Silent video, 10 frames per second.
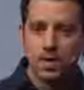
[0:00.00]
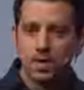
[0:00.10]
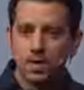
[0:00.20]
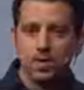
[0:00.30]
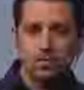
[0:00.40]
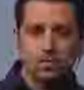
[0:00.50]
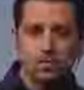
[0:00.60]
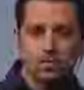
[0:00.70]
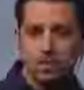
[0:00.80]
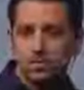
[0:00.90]
feedback on the
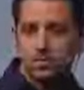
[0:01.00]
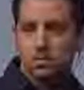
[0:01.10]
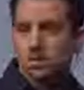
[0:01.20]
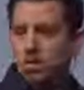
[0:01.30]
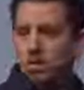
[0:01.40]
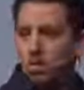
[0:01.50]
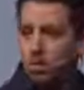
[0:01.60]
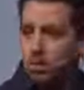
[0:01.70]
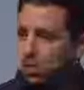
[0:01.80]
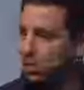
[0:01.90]
speakers where
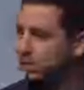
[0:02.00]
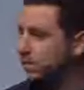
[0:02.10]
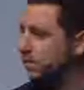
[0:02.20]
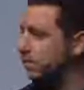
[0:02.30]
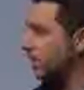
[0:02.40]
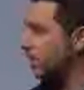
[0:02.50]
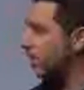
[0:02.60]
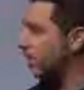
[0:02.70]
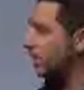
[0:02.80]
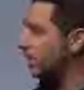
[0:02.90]
we worked on the
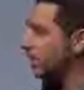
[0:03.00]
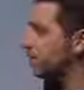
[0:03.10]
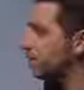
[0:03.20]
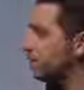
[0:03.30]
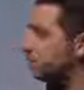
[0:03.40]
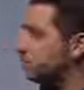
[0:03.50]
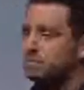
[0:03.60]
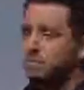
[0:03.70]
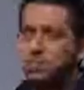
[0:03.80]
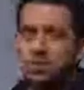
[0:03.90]
sound but not the boost.
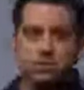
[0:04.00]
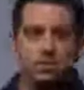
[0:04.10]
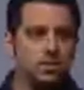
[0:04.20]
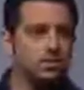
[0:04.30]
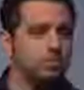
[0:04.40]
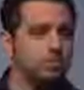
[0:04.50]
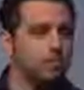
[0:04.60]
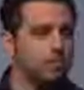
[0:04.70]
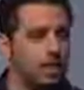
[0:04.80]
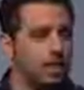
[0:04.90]
We've boosted these
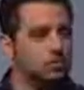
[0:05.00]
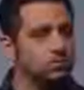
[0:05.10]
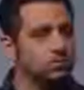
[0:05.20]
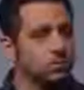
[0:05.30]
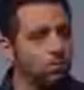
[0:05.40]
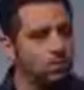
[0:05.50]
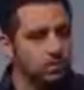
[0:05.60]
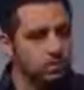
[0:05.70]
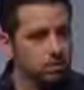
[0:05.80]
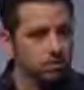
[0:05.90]
speakers and added
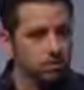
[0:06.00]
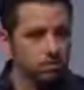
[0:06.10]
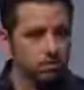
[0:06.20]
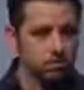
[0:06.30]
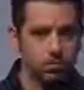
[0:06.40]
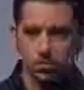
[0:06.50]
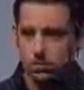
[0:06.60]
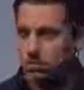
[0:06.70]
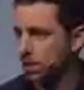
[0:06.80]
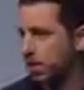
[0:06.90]
Dolby to the Surface Pro
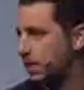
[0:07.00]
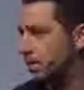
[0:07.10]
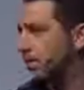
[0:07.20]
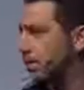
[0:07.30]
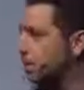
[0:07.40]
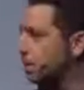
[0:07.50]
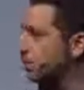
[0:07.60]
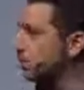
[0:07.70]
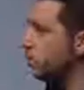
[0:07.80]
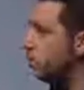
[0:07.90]
2 lineup.
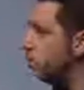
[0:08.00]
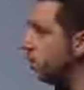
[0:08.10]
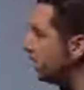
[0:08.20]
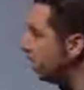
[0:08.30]
Dolby